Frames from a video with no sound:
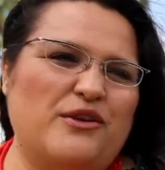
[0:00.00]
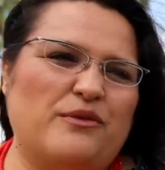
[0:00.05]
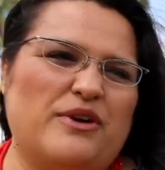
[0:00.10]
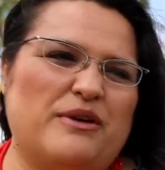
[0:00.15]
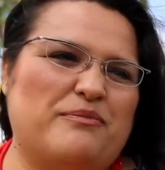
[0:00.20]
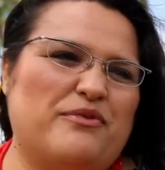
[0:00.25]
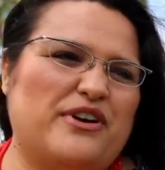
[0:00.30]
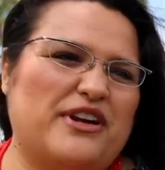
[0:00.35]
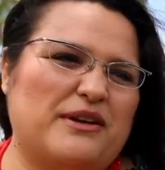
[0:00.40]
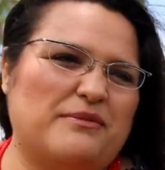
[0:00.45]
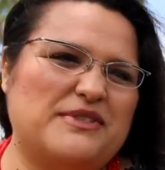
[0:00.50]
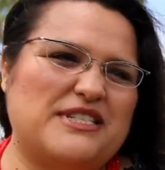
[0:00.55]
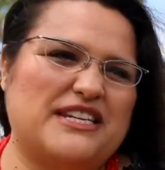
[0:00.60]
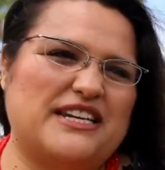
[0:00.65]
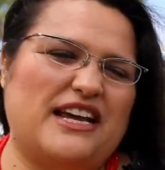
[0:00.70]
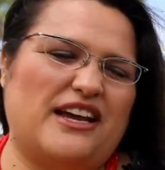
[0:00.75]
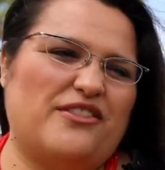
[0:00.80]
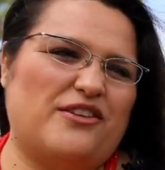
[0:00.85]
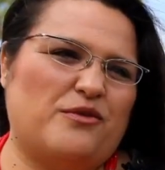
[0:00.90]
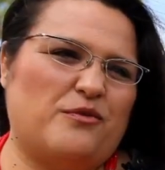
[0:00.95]
We bring them
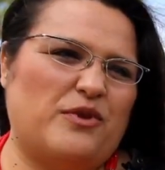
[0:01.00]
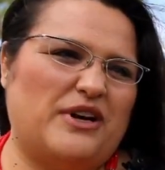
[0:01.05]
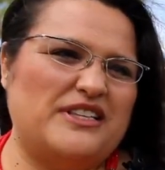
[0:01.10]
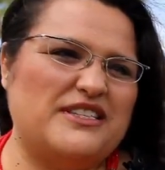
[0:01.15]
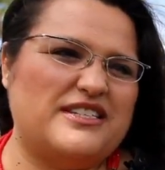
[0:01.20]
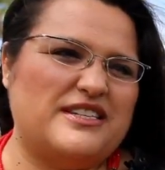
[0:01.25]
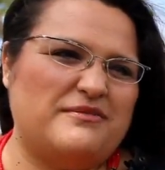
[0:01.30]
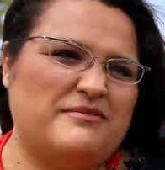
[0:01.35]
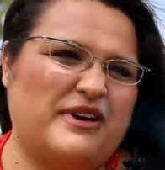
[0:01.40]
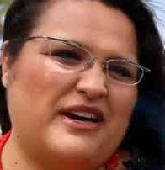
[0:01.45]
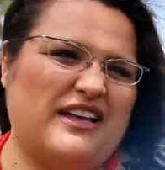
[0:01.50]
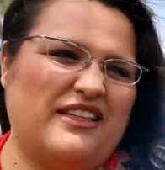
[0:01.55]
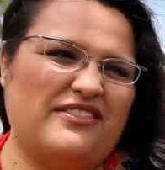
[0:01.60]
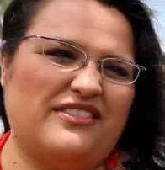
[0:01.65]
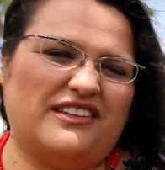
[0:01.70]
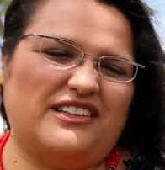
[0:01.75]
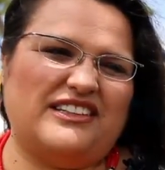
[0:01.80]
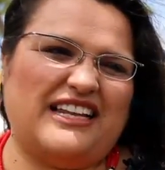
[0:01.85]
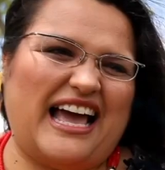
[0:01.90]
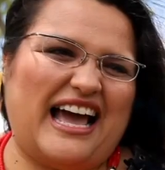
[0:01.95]
together once a
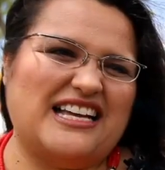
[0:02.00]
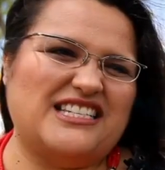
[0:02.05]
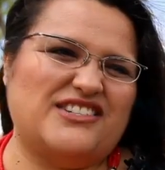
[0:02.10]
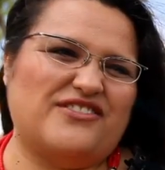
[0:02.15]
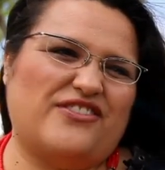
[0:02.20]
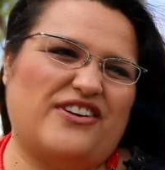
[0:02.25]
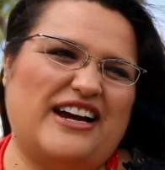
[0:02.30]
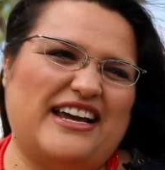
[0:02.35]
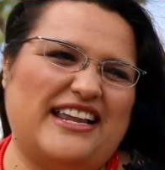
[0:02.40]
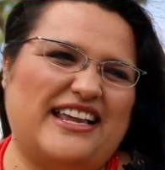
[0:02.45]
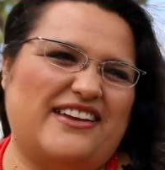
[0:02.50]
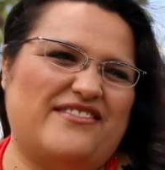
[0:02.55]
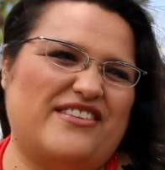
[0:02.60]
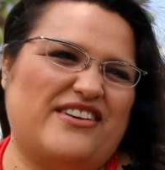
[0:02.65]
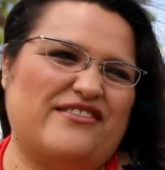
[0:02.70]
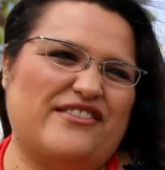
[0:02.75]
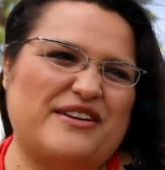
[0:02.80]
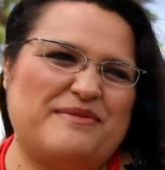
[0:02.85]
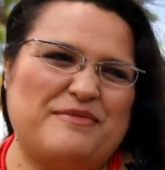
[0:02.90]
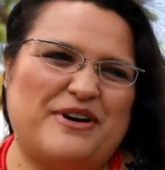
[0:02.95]
month, the last Friday of
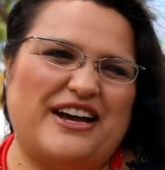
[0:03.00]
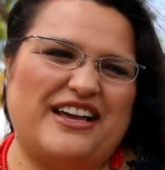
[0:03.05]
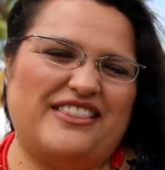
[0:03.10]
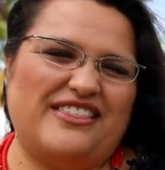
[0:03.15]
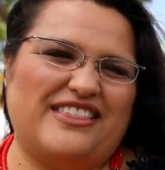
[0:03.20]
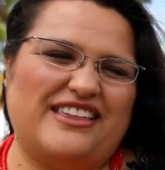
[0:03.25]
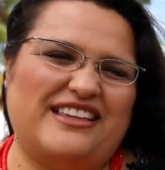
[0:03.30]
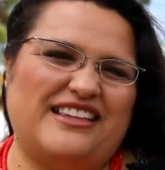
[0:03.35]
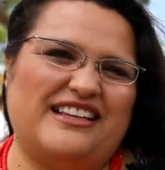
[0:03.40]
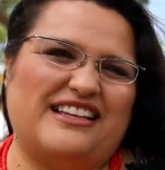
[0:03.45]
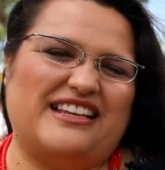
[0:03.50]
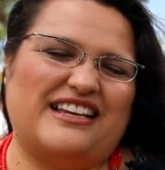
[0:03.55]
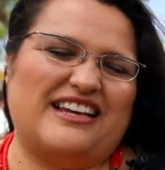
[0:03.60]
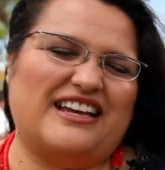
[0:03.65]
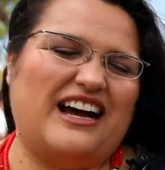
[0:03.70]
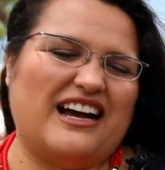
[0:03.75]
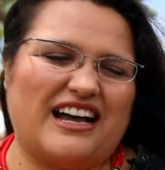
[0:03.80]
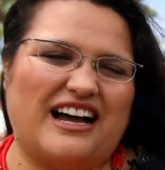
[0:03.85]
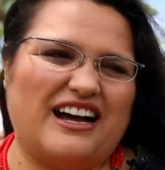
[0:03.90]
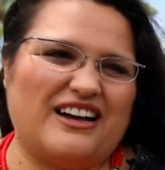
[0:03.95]
every month in the
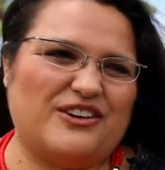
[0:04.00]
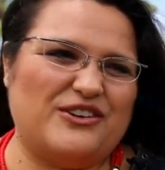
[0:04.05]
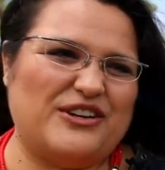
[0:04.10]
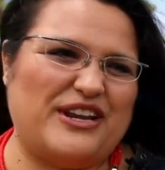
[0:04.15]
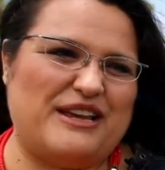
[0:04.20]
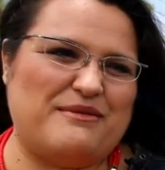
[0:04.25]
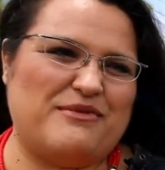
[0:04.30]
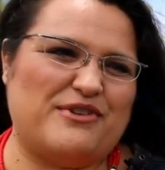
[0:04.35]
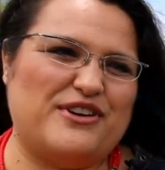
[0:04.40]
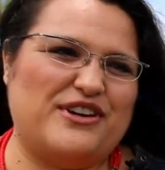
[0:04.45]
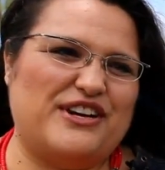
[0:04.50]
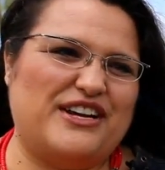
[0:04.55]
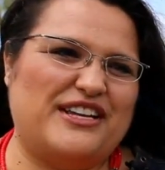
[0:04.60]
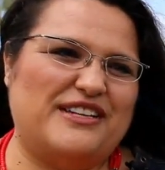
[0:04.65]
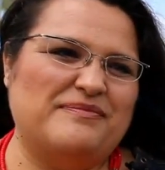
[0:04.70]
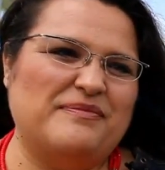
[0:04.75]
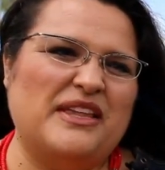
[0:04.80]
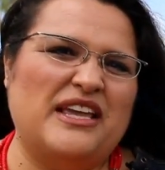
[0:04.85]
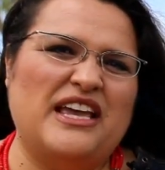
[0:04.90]
Kaka'ako neighborhood,